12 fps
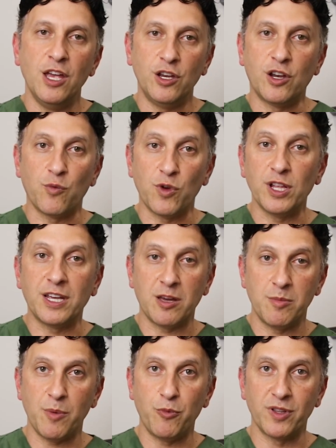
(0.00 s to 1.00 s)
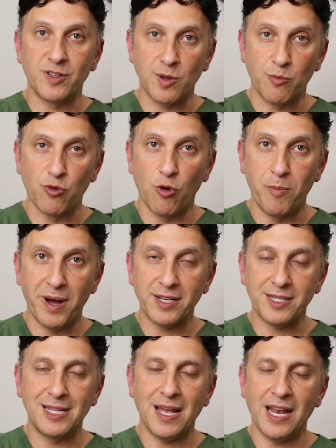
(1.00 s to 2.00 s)
you can really come up with some
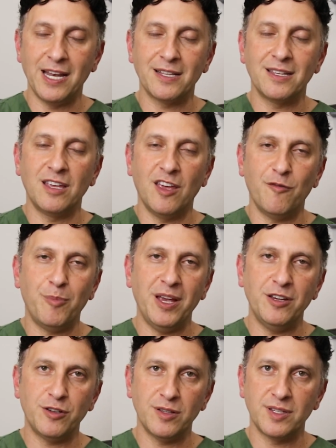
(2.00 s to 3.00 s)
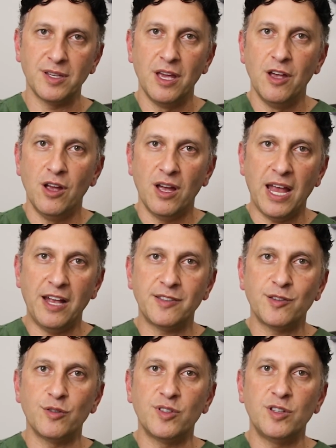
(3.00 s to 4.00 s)
robust data to give patients
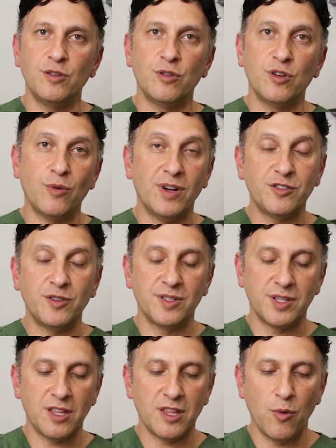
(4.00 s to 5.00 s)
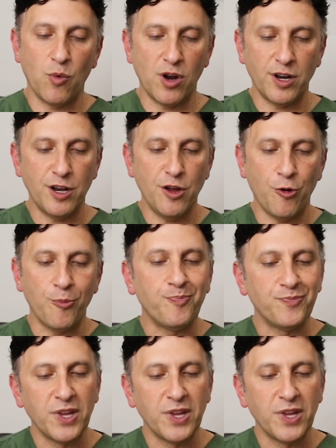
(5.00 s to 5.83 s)
answers to the questions that they want to know.